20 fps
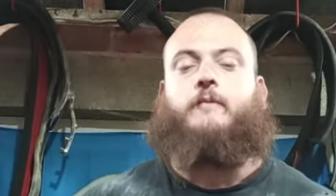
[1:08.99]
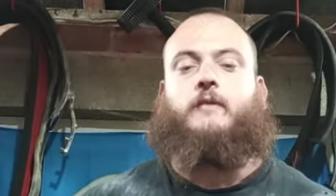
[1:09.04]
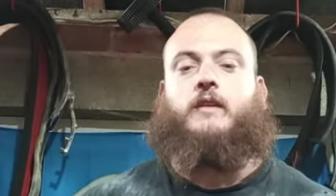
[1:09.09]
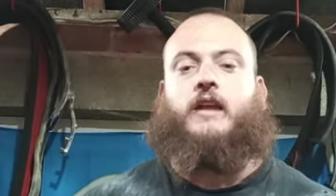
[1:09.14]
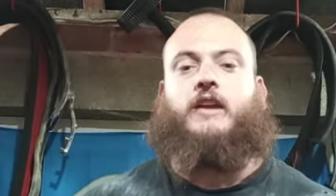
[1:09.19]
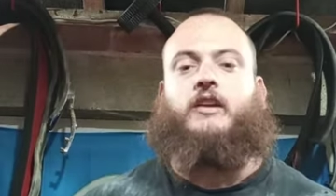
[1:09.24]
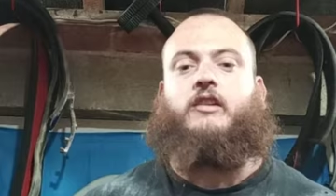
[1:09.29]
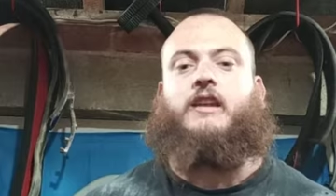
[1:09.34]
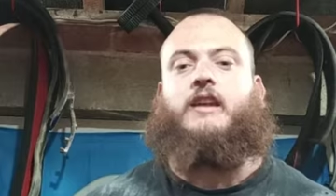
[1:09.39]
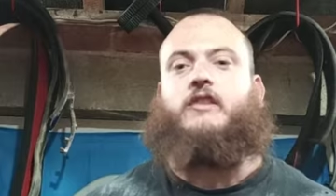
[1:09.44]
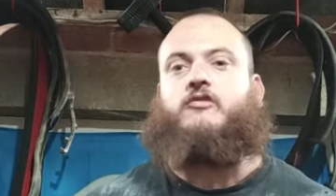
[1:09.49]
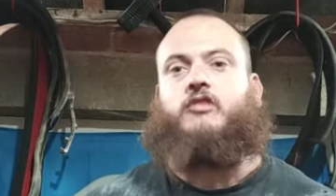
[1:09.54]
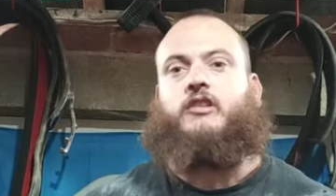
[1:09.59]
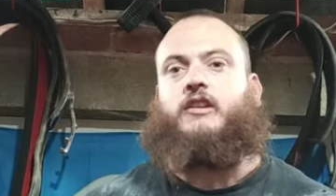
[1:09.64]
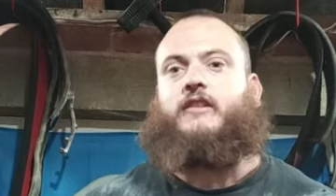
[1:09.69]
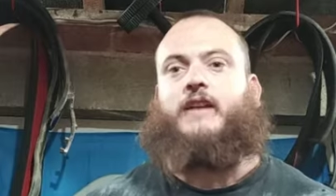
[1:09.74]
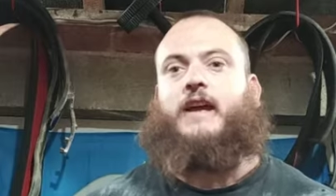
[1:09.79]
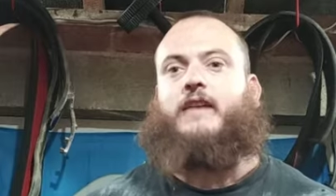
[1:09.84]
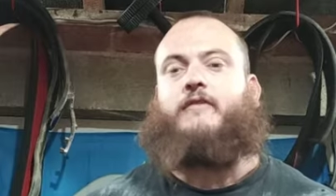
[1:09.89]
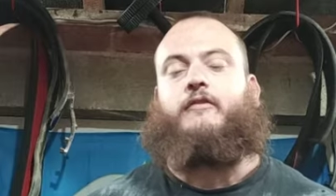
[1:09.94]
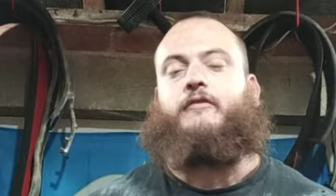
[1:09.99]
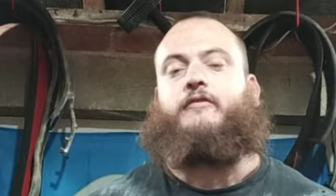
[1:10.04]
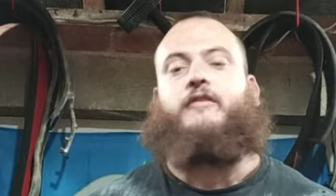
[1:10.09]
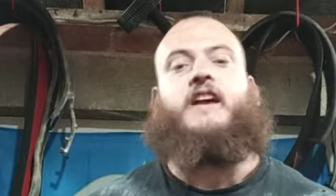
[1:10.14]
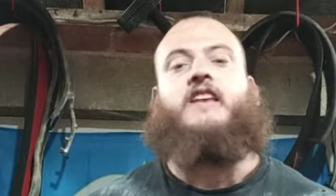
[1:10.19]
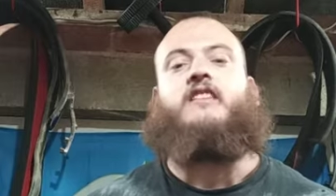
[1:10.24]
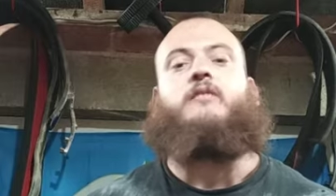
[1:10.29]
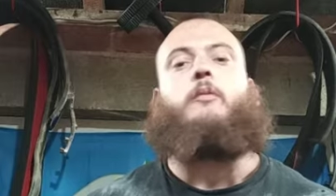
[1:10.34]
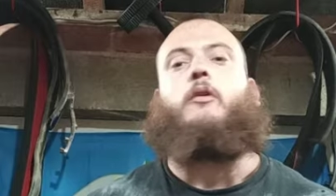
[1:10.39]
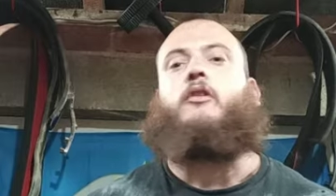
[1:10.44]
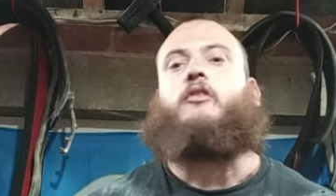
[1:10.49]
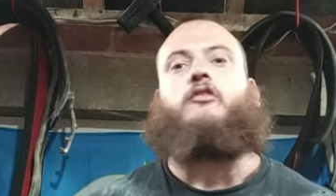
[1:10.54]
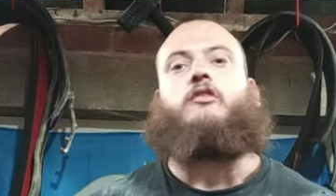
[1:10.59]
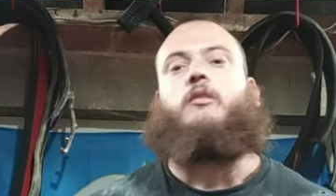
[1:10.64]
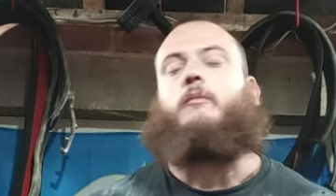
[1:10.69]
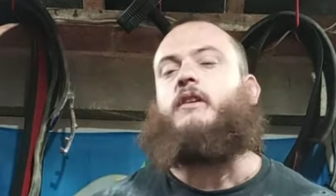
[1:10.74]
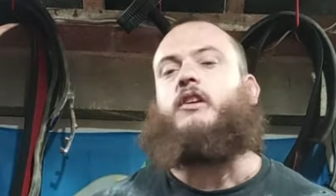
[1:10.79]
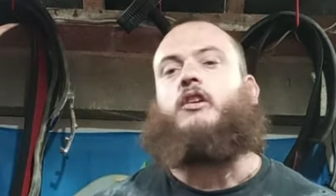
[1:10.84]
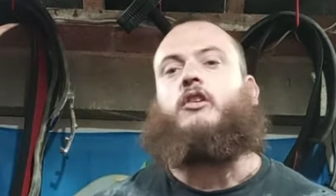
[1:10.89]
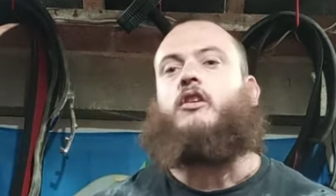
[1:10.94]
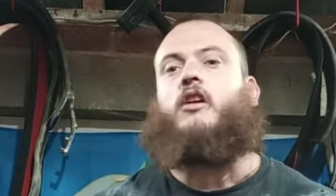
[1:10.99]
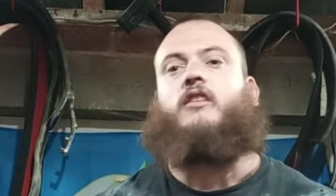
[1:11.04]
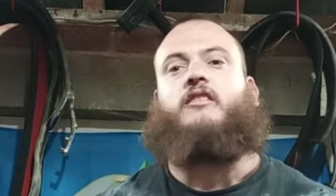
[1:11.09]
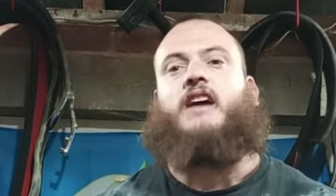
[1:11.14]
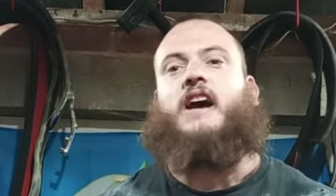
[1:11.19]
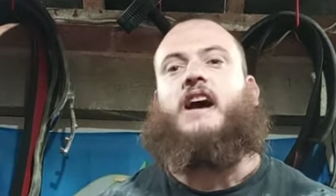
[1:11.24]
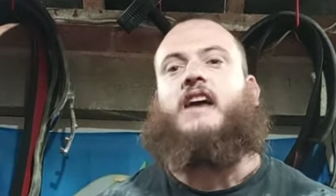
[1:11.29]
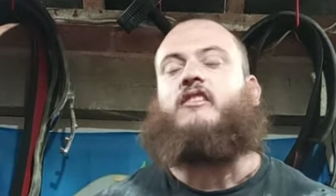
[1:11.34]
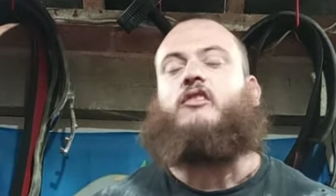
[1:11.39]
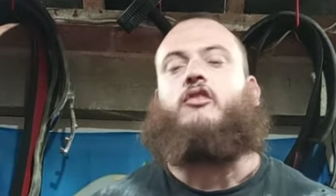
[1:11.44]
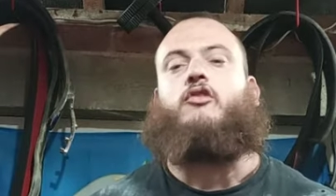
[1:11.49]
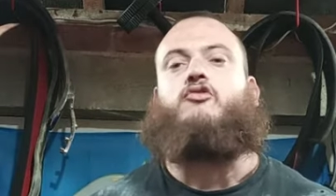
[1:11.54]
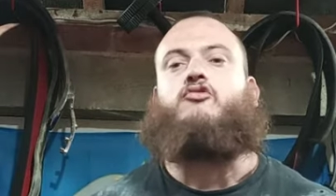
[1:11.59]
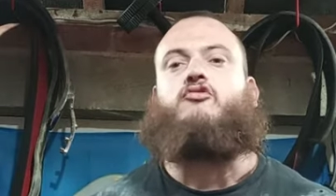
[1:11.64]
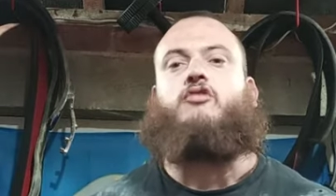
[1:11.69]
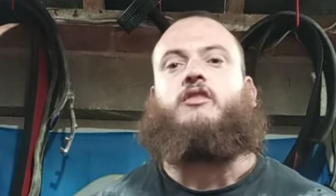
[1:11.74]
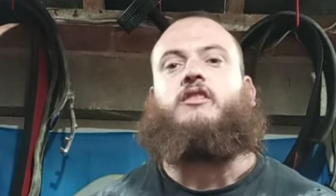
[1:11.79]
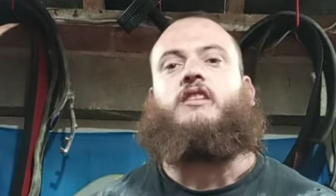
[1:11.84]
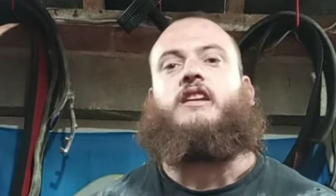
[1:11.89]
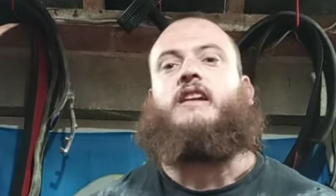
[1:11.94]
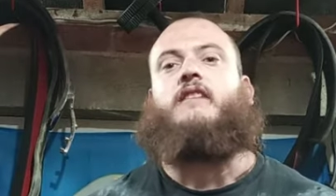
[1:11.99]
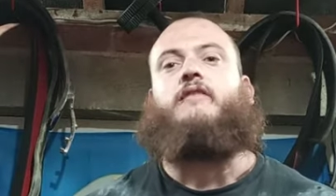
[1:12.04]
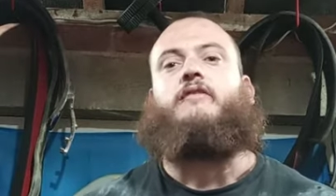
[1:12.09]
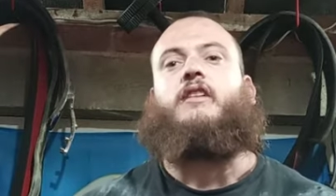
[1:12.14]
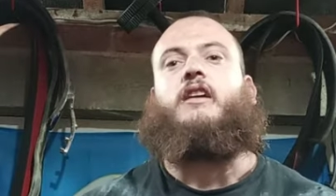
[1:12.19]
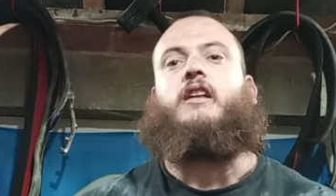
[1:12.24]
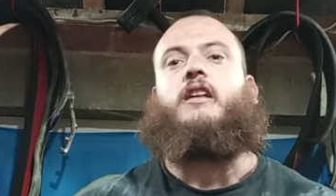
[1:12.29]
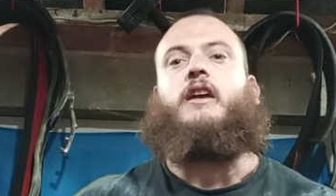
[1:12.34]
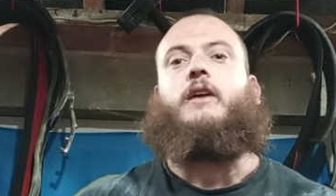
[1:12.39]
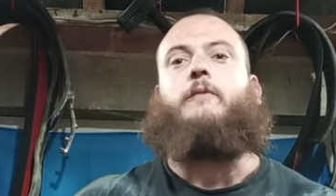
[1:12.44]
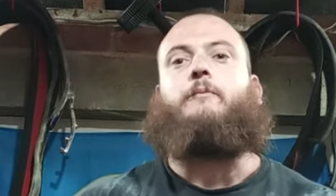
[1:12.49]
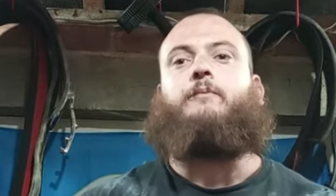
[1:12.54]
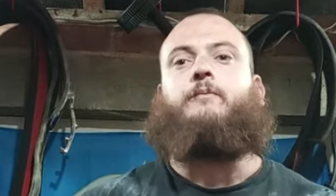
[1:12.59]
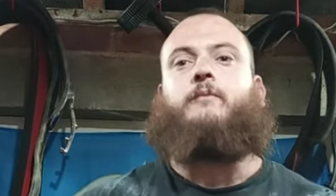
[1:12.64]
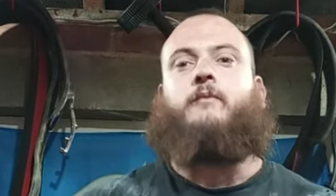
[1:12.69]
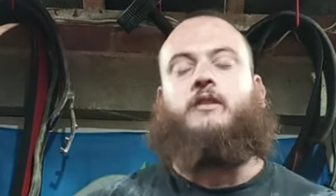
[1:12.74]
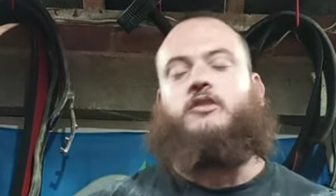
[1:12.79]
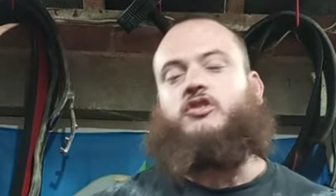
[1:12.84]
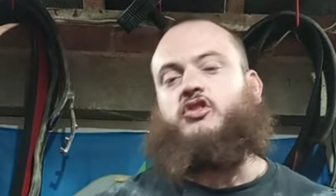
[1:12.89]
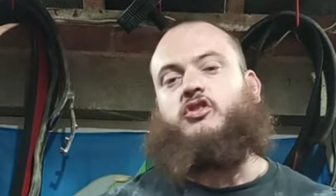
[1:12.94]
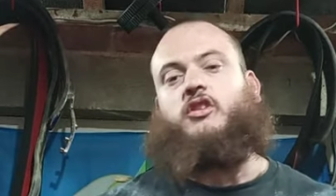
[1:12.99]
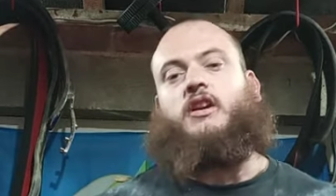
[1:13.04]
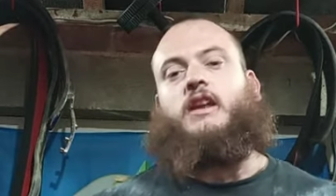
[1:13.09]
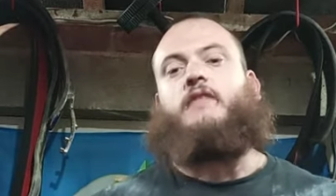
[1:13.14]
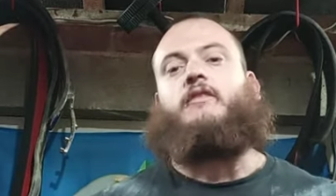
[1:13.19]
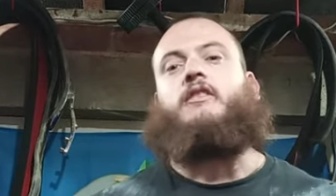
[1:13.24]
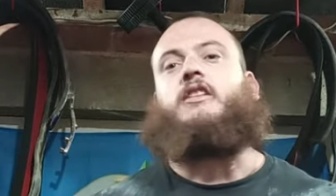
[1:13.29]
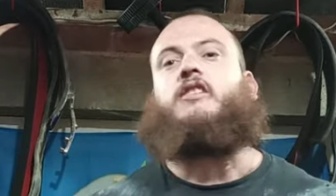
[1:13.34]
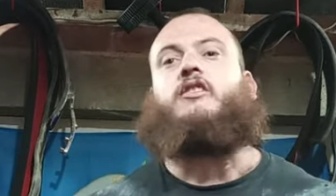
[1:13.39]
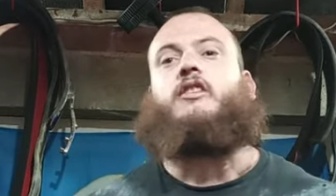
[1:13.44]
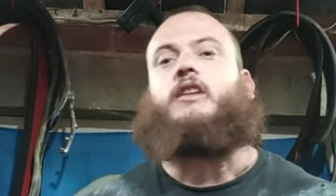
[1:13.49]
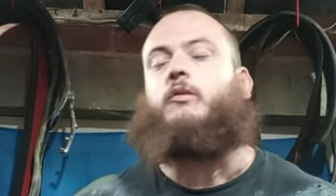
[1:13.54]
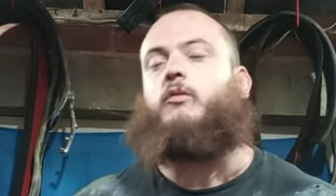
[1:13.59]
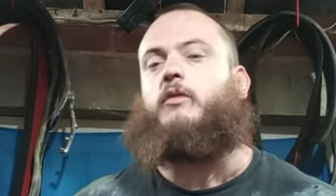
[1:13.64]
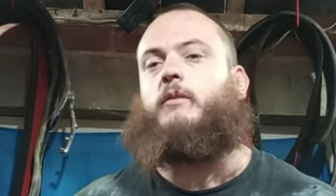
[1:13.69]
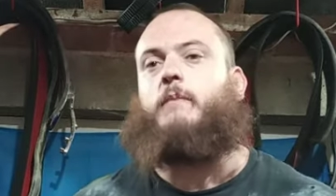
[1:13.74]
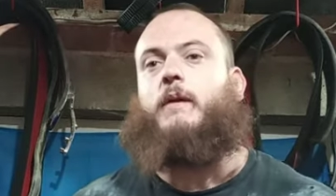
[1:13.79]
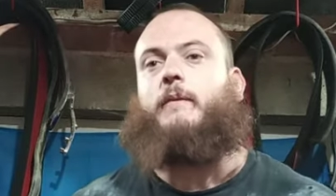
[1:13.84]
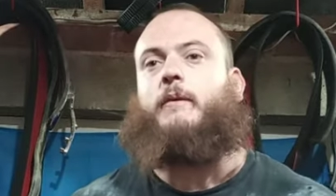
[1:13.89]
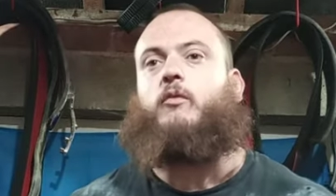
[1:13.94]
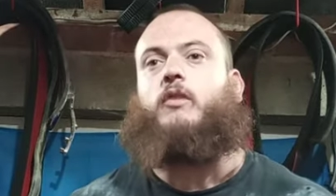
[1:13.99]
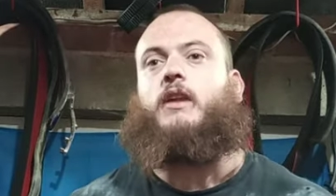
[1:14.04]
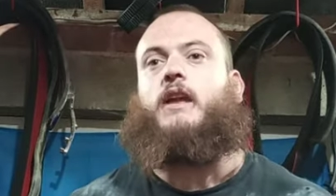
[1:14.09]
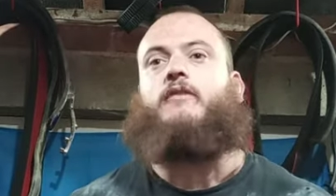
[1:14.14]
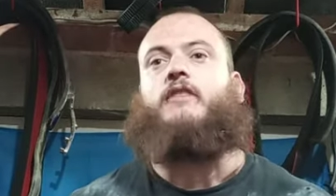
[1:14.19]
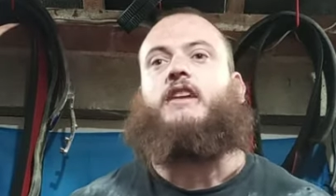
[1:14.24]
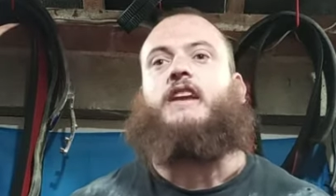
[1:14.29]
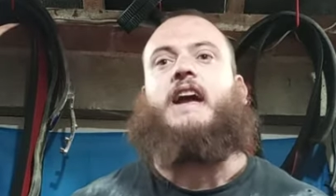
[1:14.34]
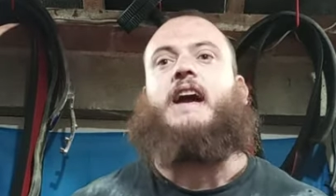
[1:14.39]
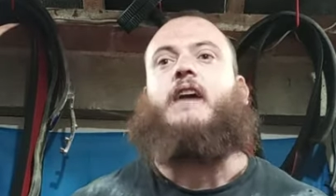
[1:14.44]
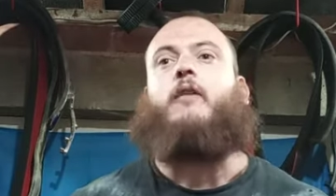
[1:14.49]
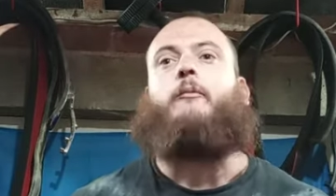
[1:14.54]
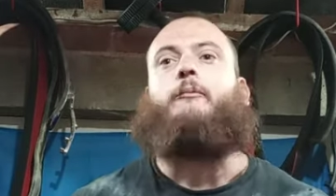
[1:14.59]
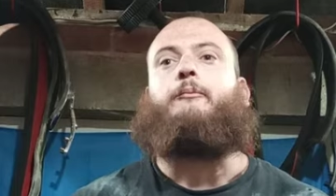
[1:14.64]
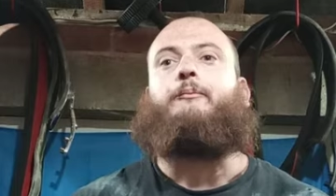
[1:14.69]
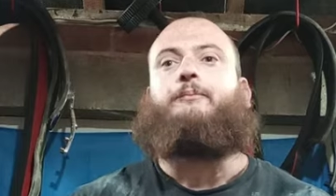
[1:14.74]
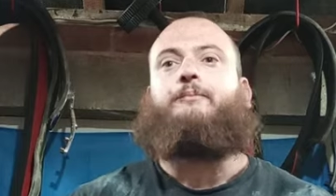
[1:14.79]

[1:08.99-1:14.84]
Or you can literally, like for face pulls or something, you could go as high as 100 to hit failure. Just don't even, you, don't, you will not maybe will wouldn't even count.